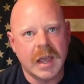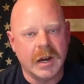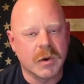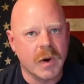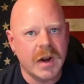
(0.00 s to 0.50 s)

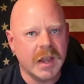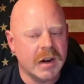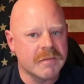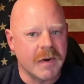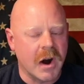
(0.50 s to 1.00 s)
and creating
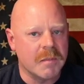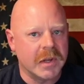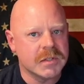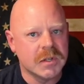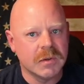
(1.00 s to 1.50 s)
an
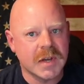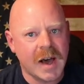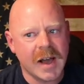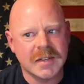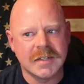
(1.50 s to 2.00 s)
environment so
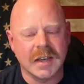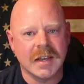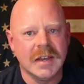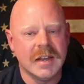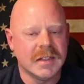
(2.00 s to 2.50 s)
toxic